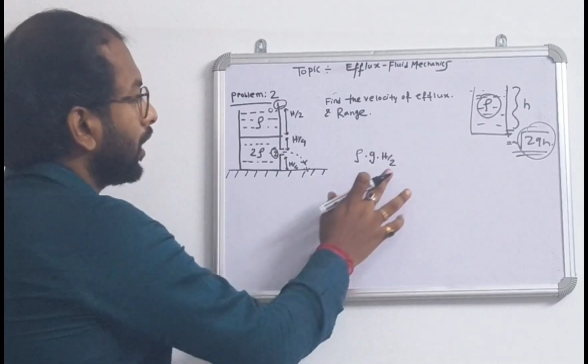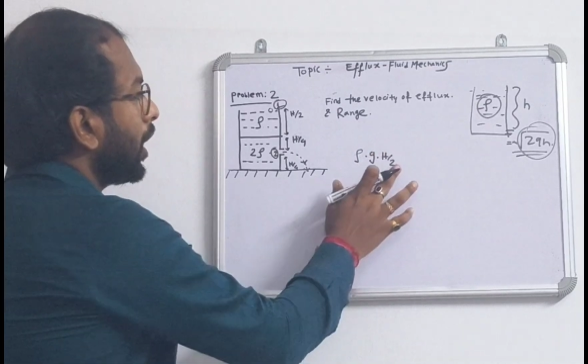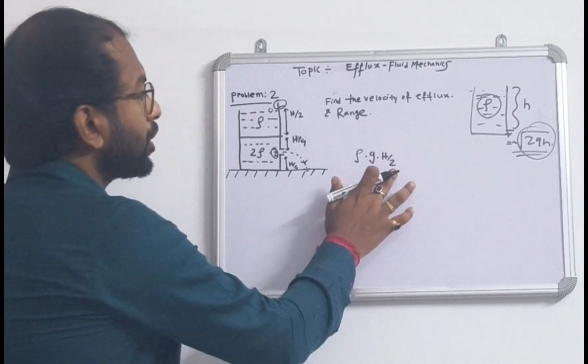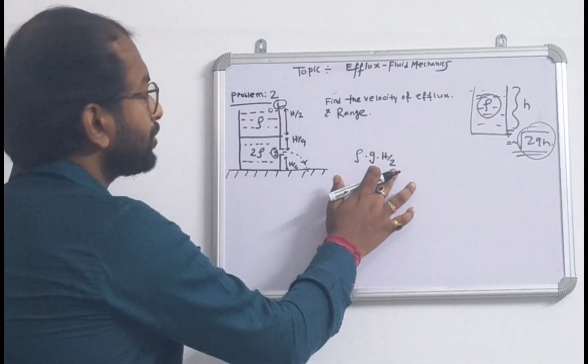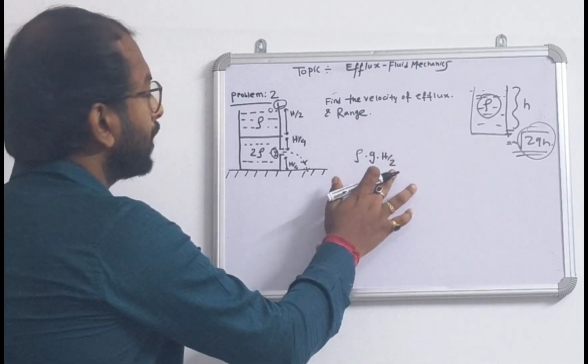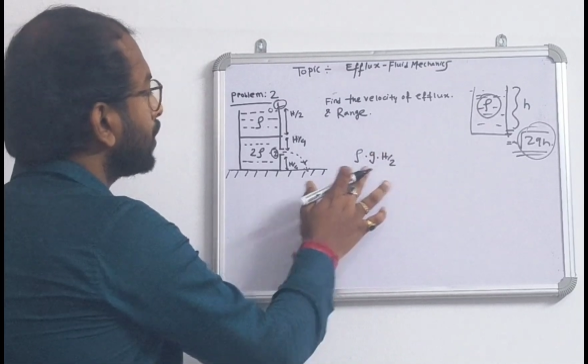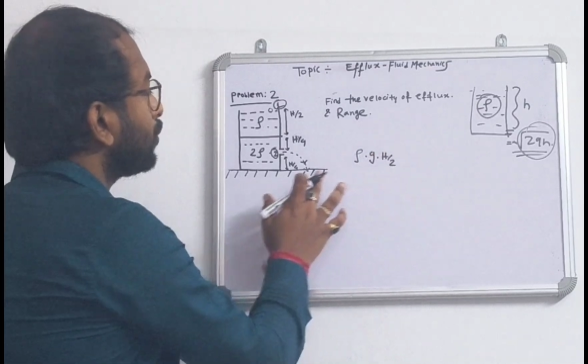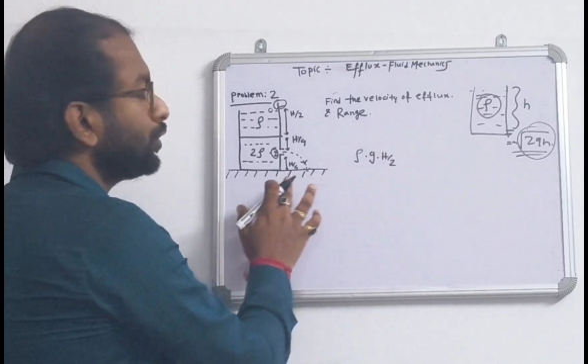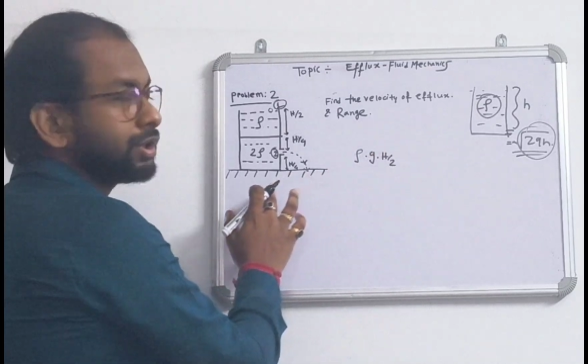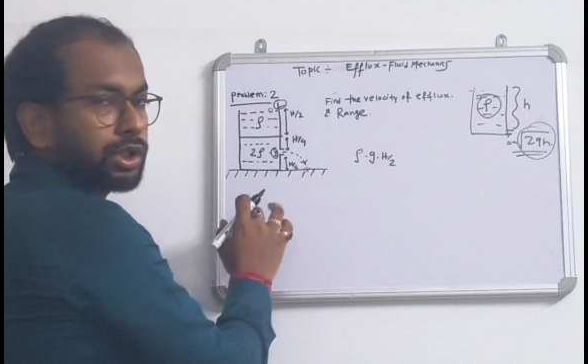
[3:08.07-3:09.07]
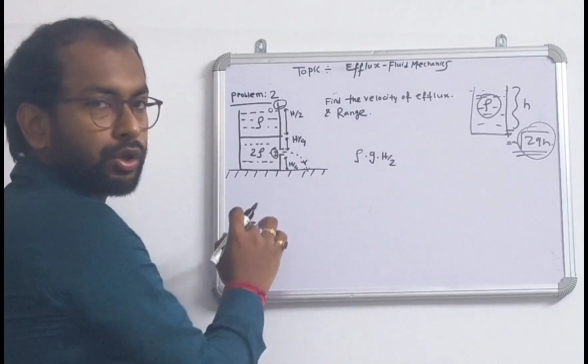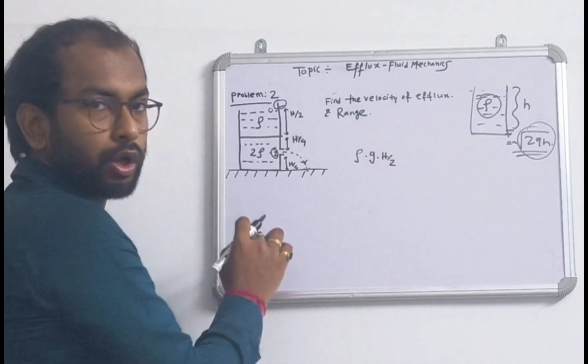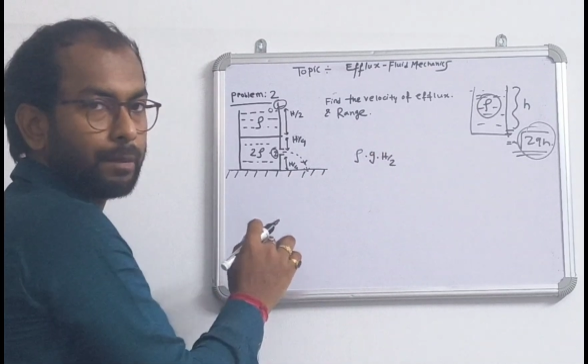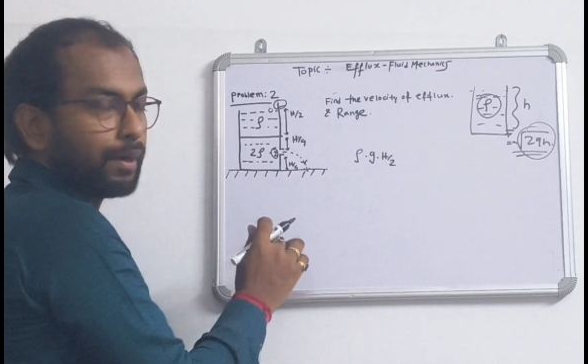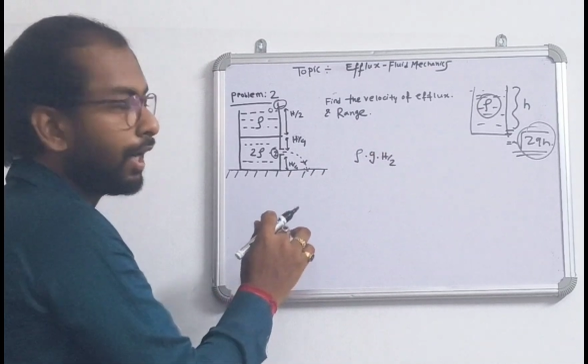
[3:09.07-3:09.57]
H by 2 is the
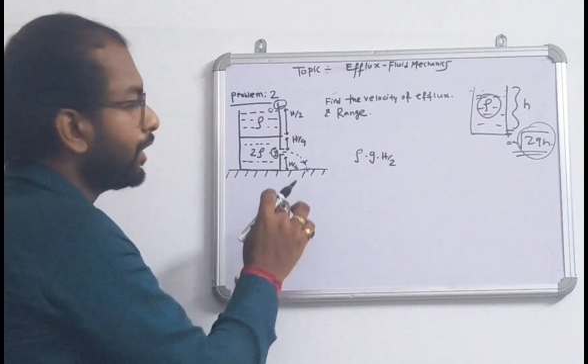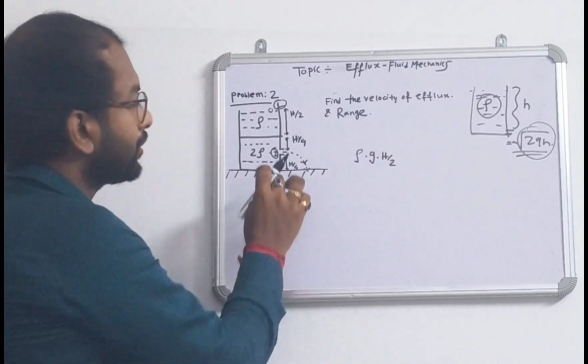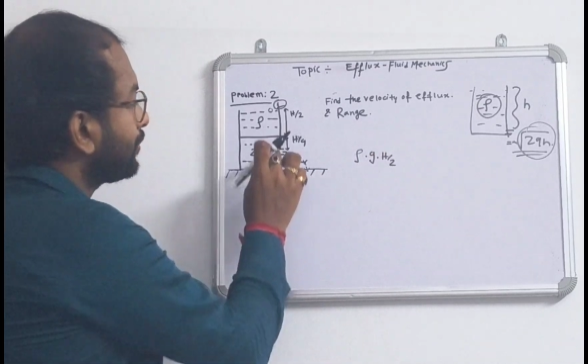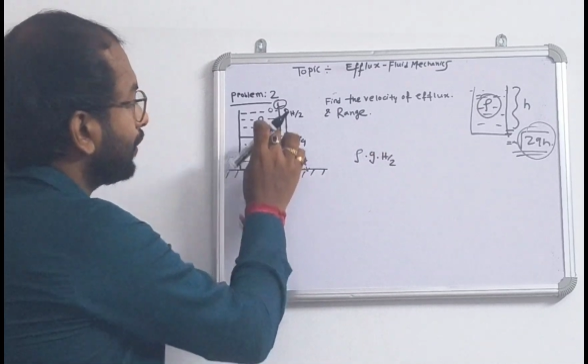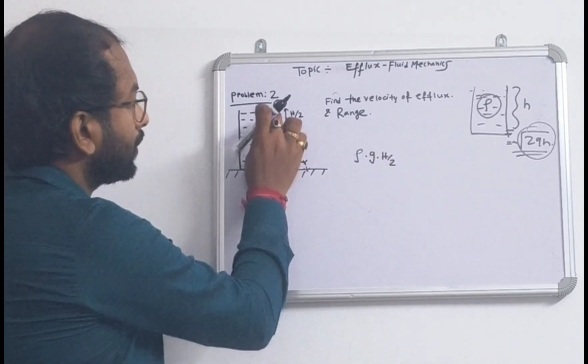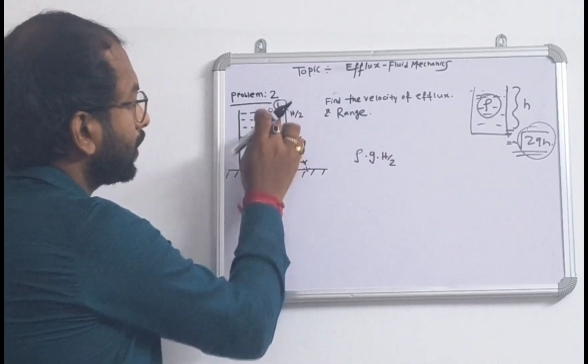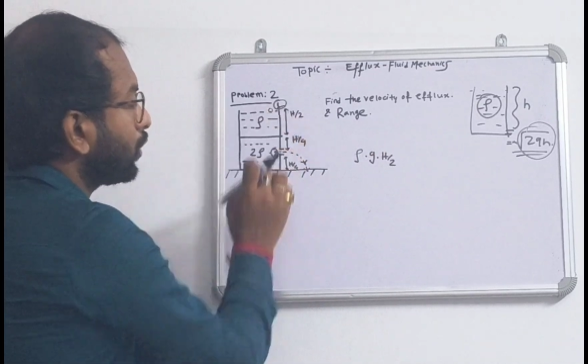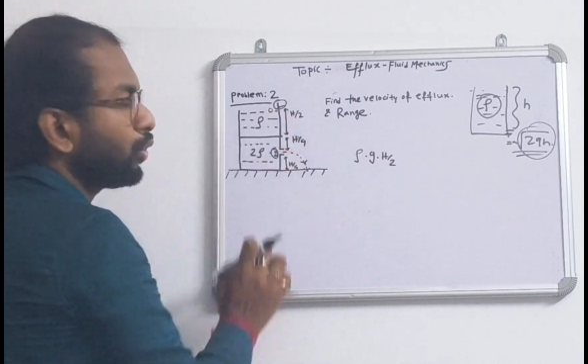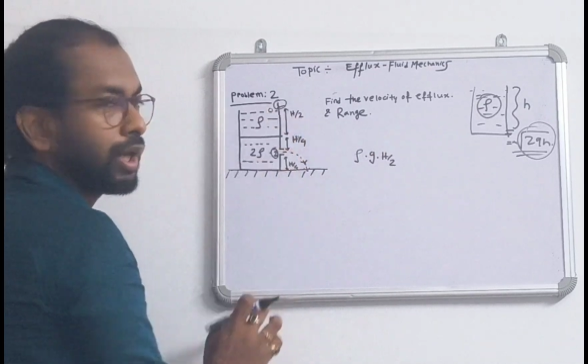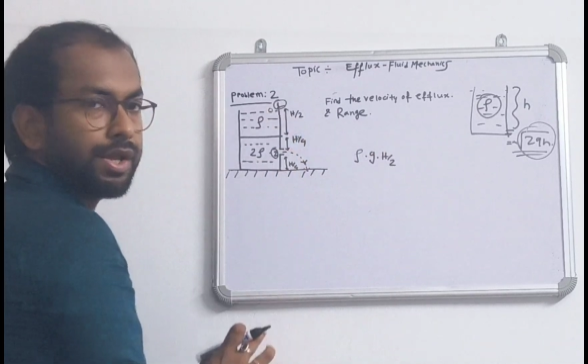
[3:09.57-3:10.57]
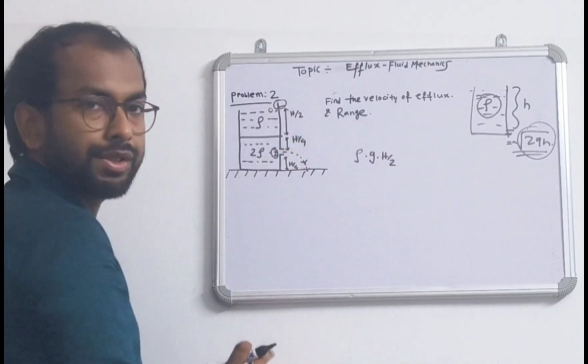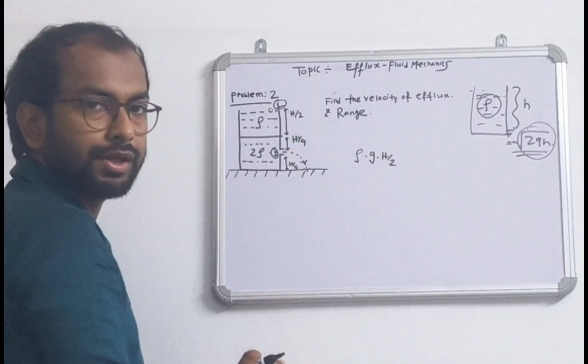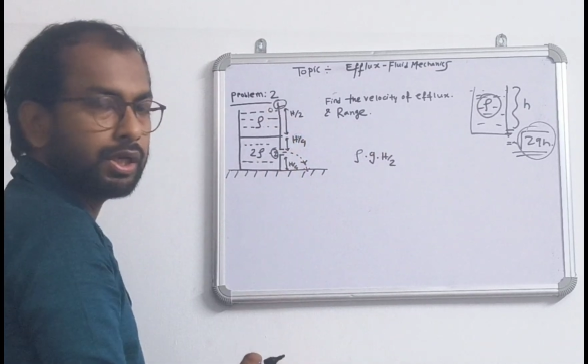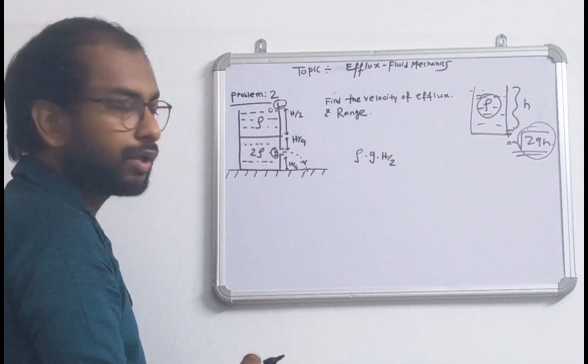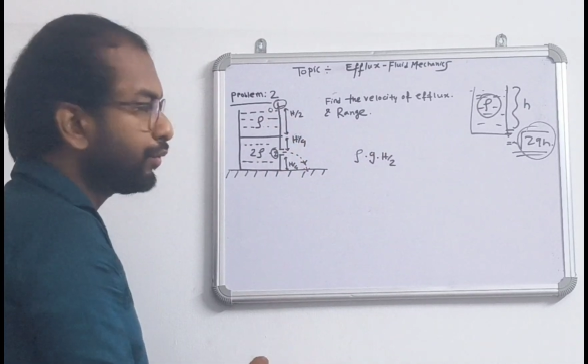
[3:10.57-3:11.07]
column height for the rho
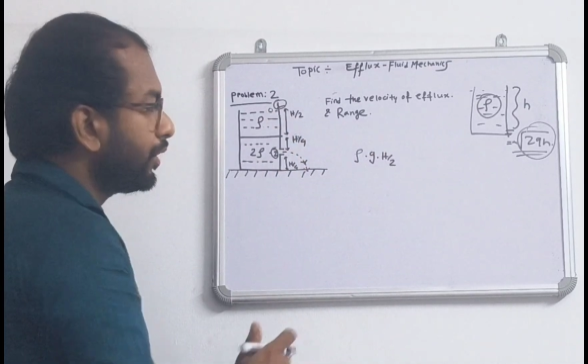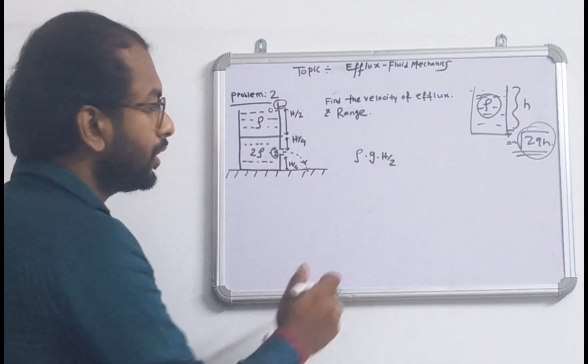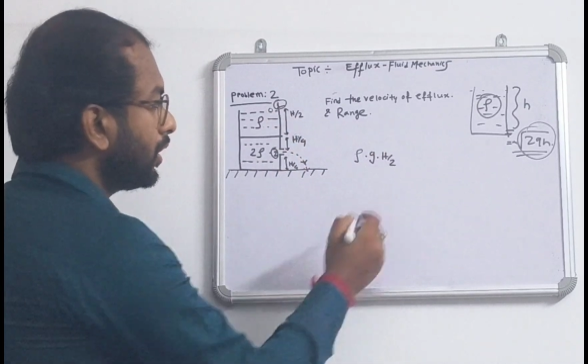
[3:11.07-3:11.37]
density liquid,